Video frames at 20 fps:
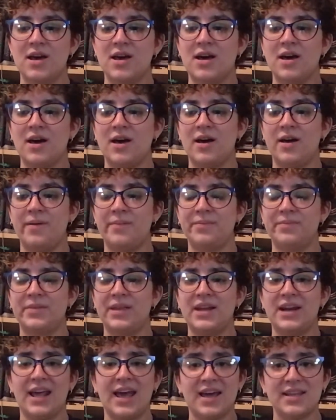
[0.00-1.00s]

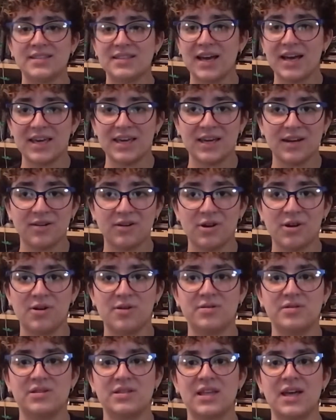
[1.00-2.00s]
and
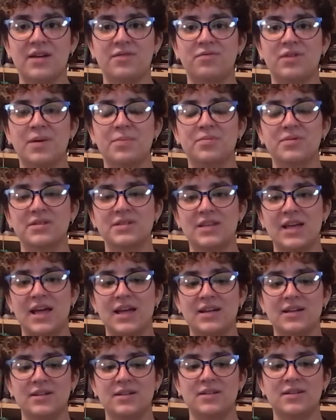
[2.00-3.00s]
anti-heroes that
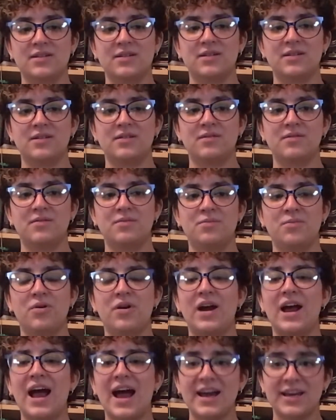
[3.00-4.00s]
more
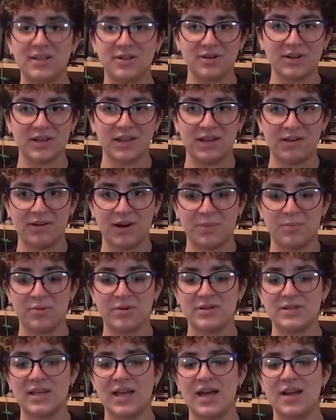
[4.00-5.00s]
accurately
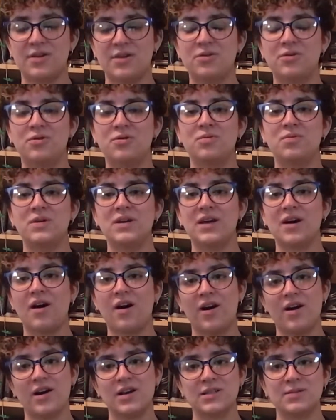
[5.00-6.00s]
represent who we
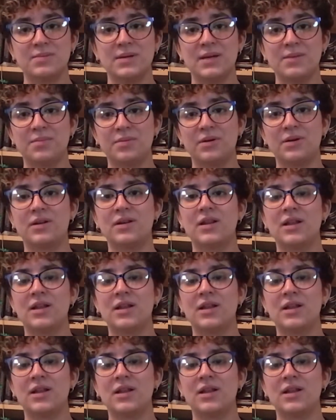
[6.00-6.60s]
are as people.